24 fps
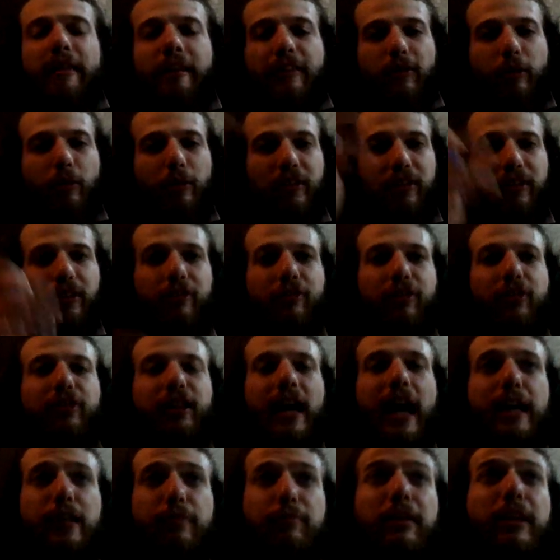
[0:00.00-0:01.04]
I saw this
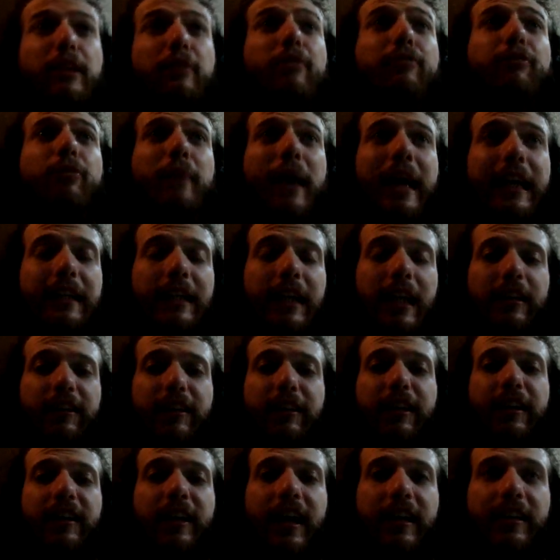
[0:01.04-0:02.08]
advertisement, it was from
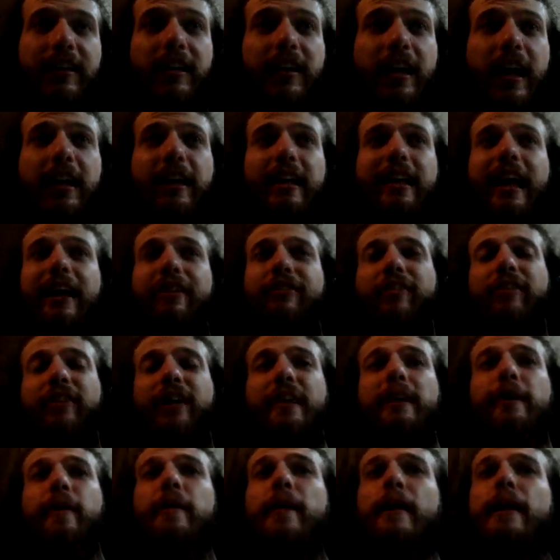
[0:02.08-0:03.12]
1899, and I
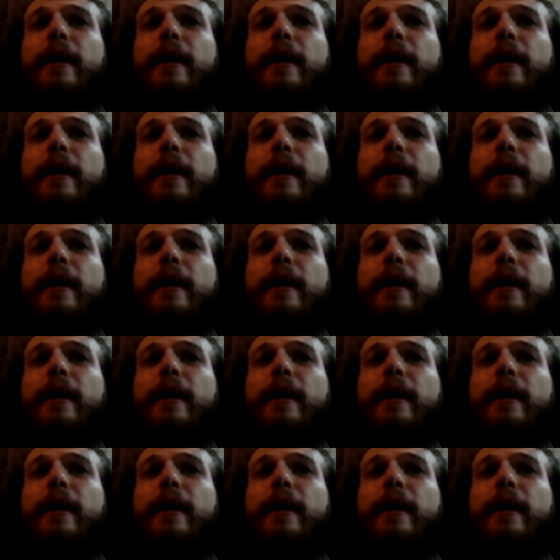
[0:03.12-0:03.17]
think